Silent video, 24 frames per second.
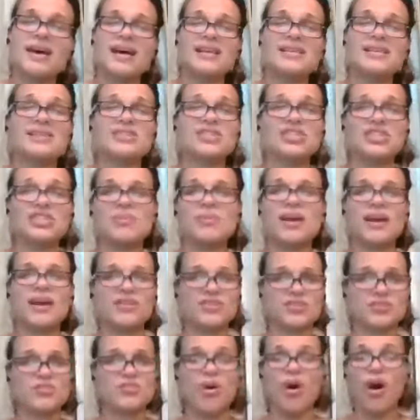it's actually something I
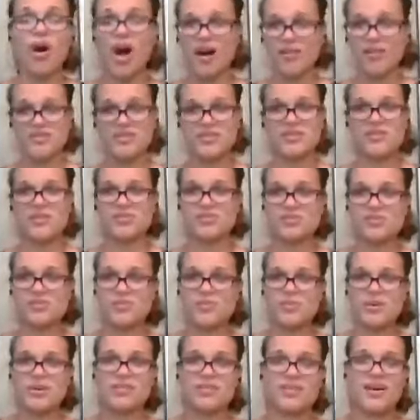do often also
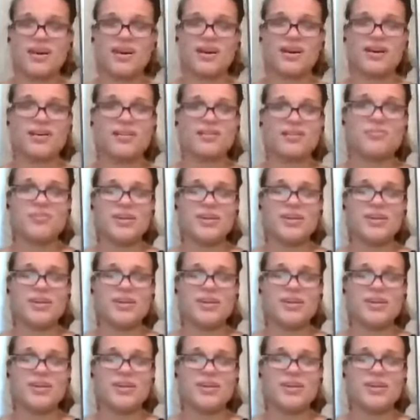with uh,